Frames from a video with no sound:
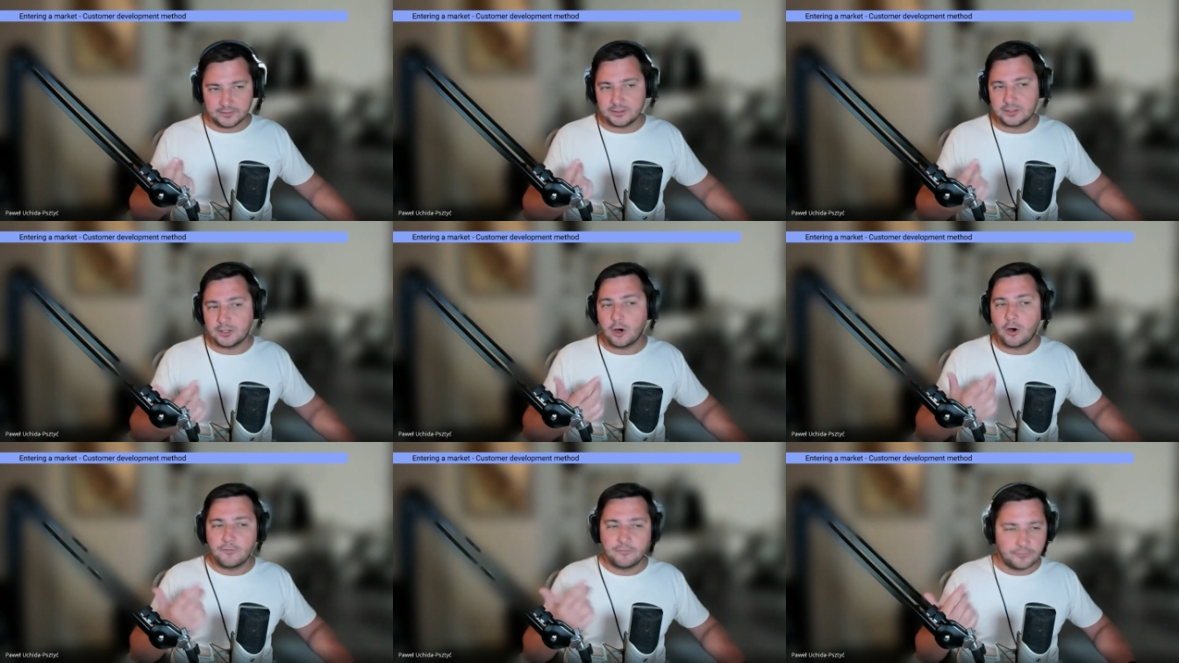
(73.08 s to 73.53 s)

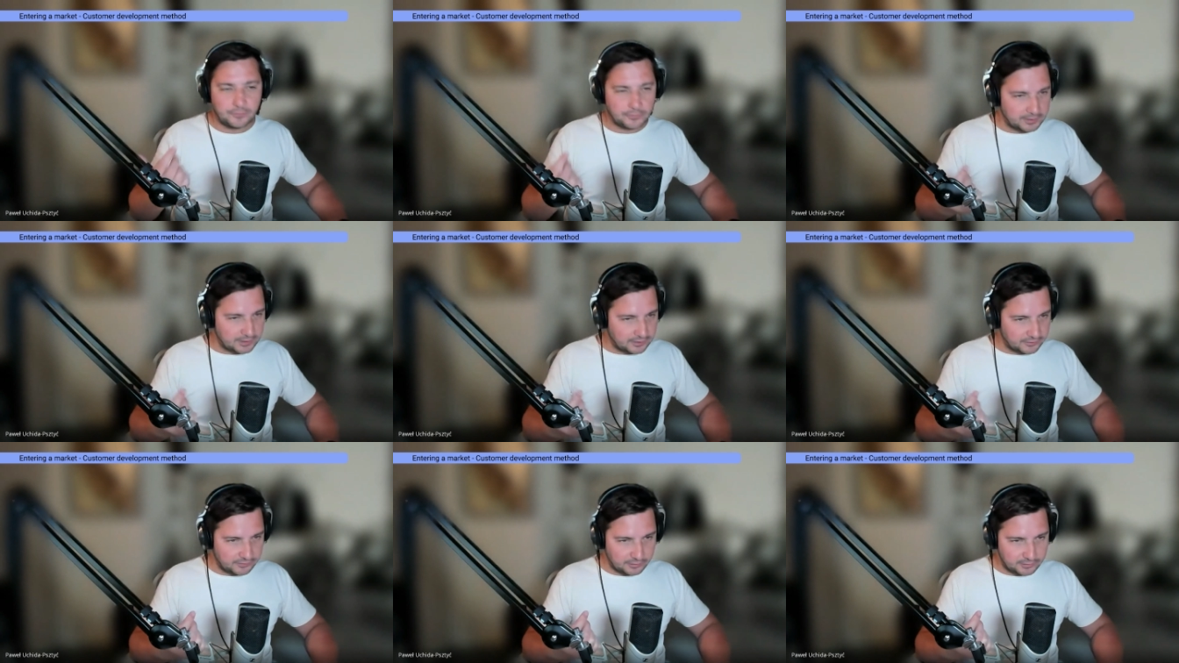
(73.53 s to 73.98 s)

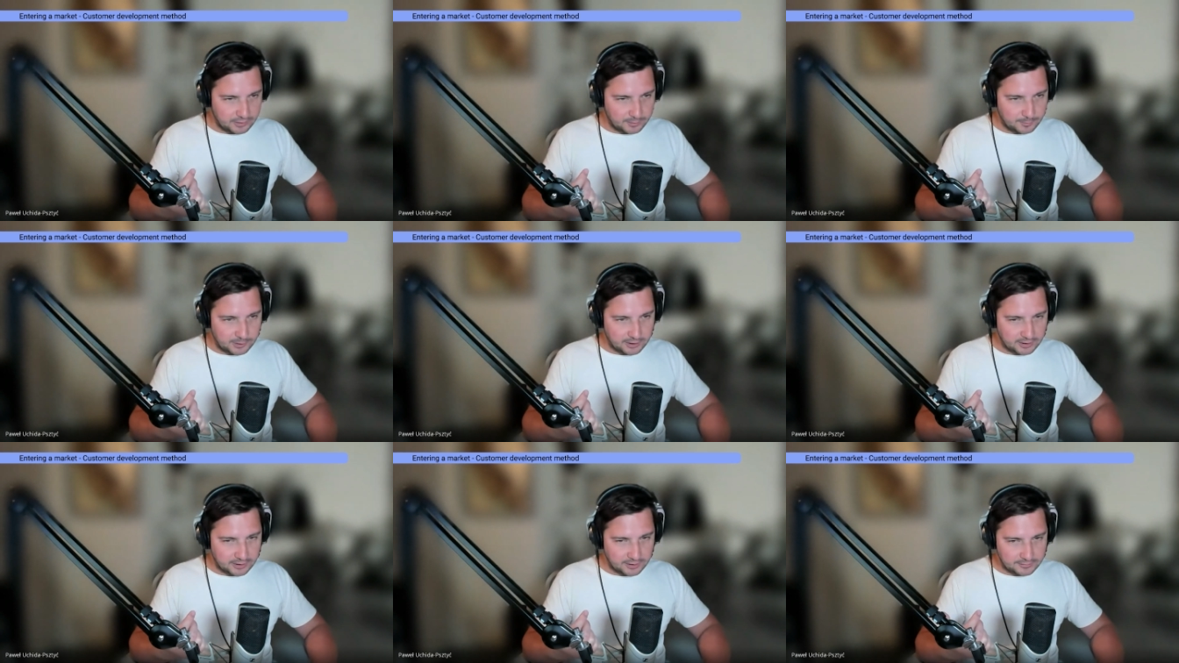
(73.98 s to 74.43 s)
offerings on the
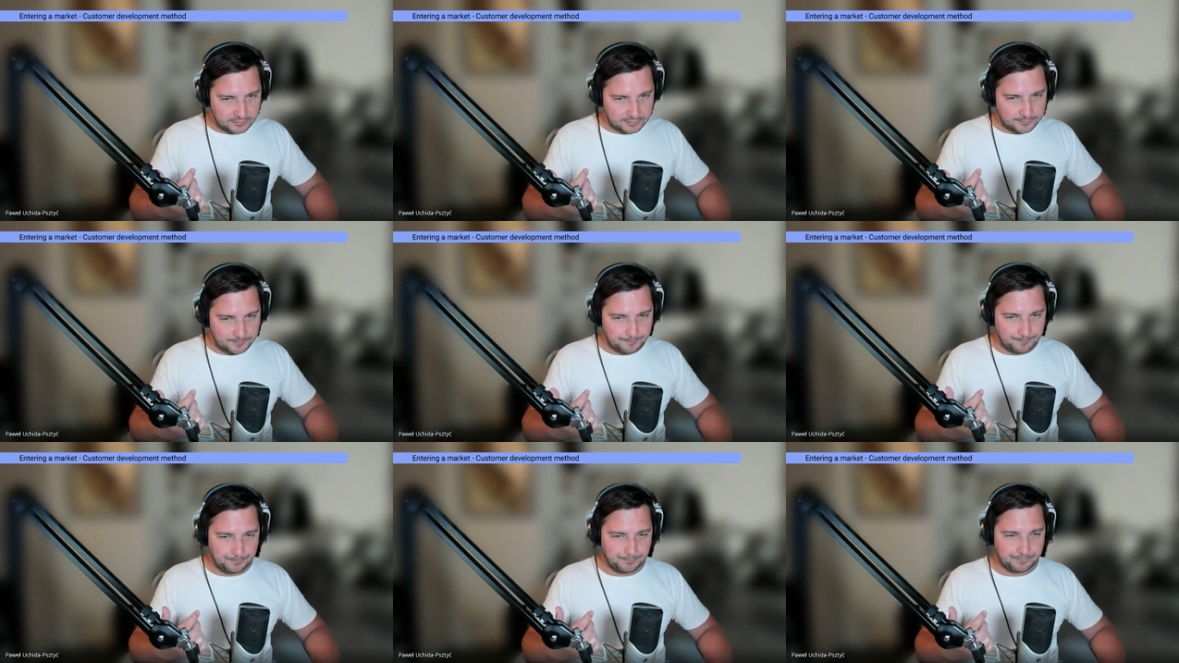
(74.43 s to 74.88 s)
market?
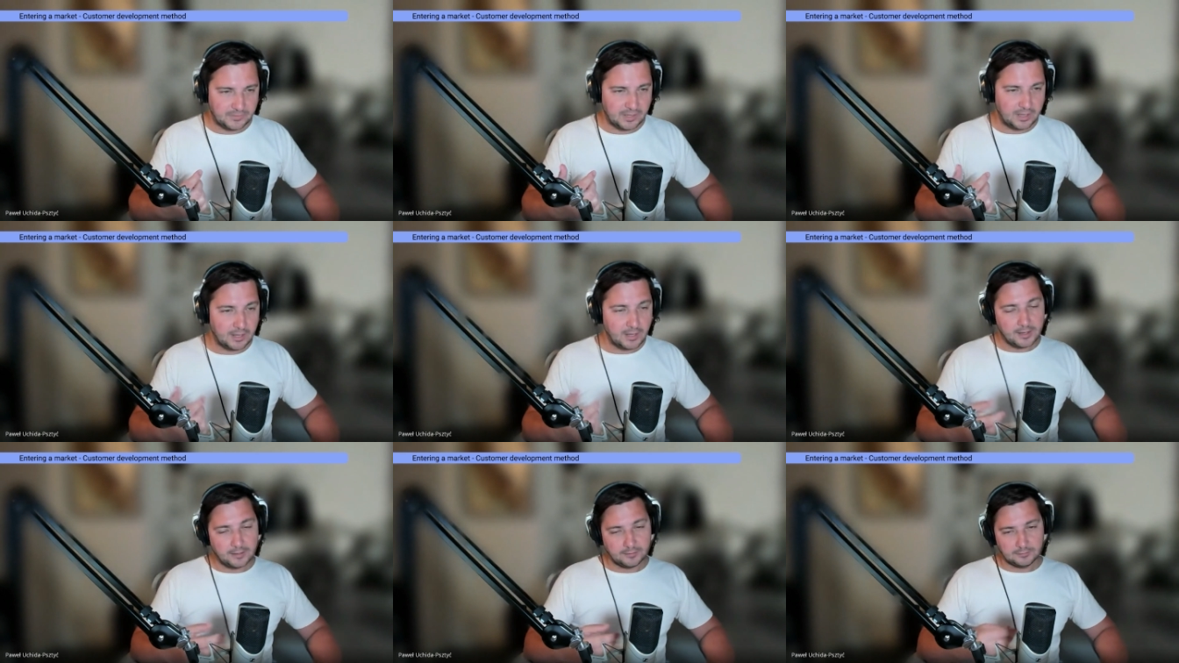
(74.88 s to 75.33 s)

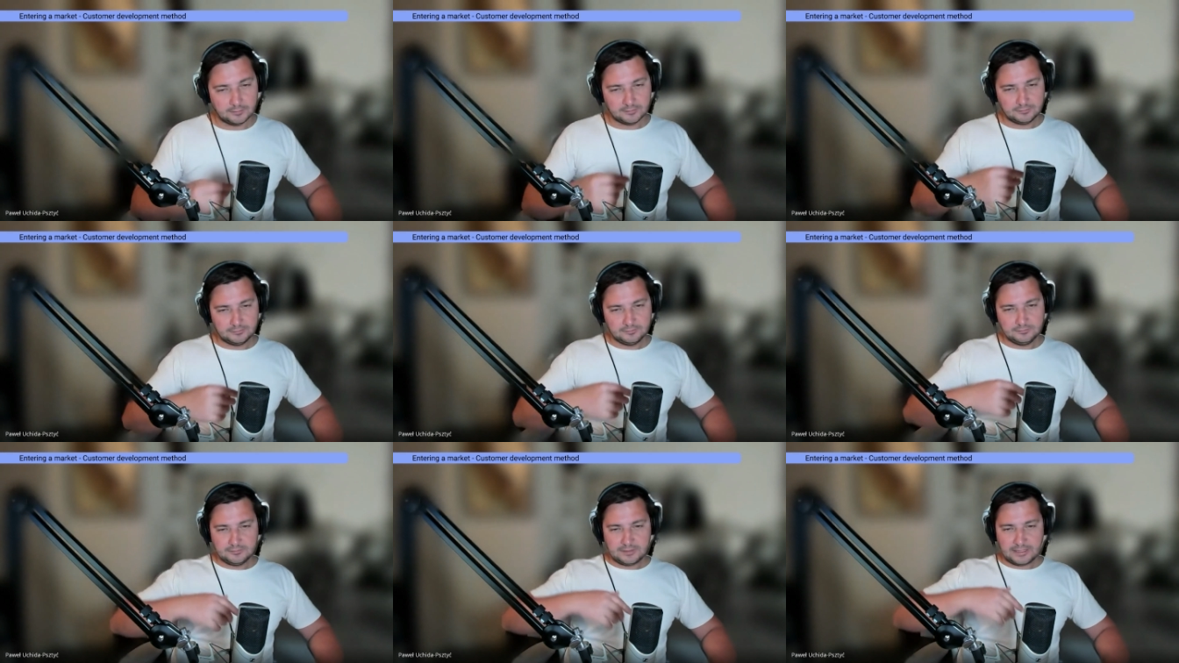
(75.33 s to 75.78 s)

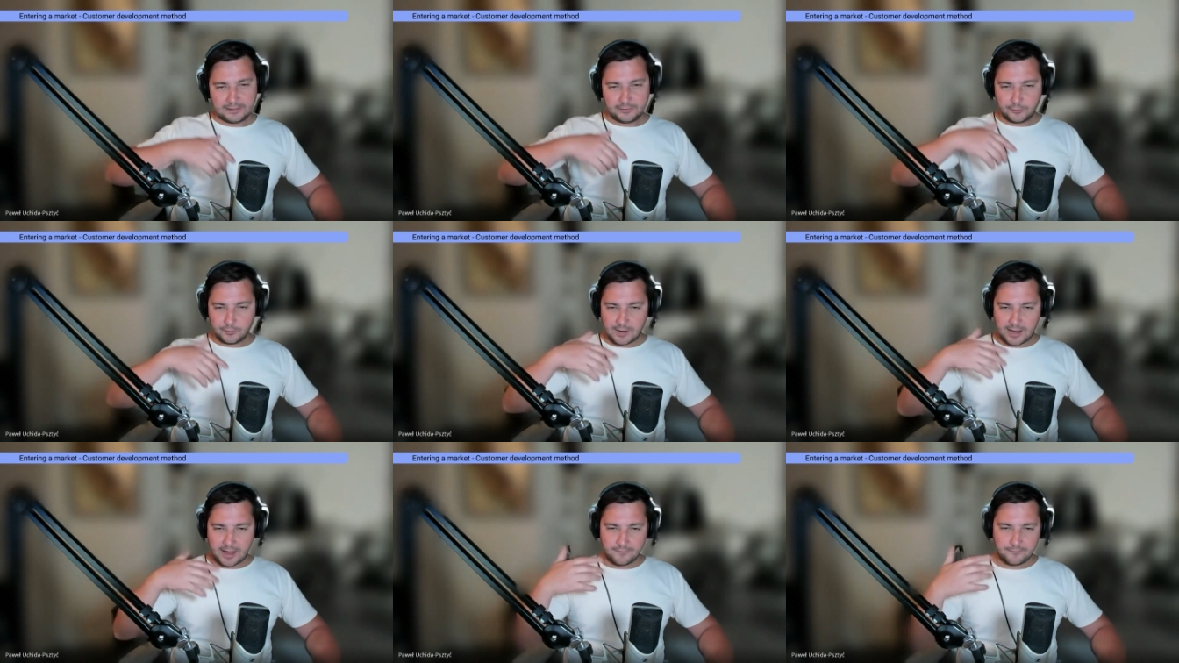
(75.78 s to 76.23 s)
Then you
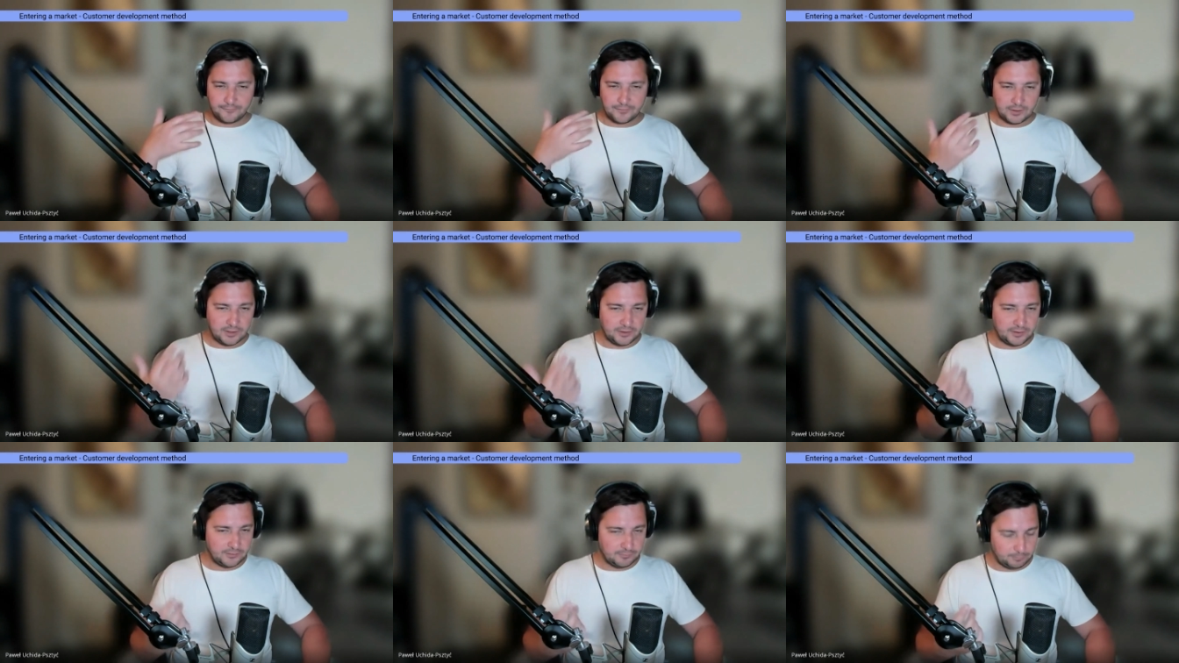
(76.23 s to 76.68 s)
have
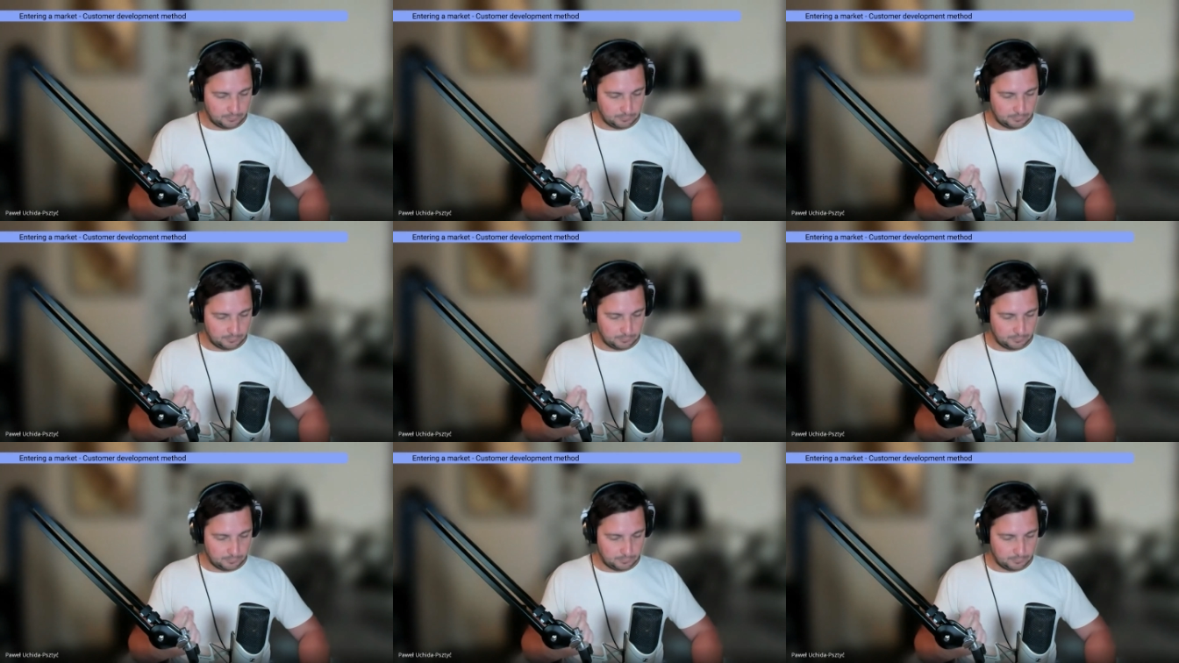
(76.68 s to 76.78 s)
a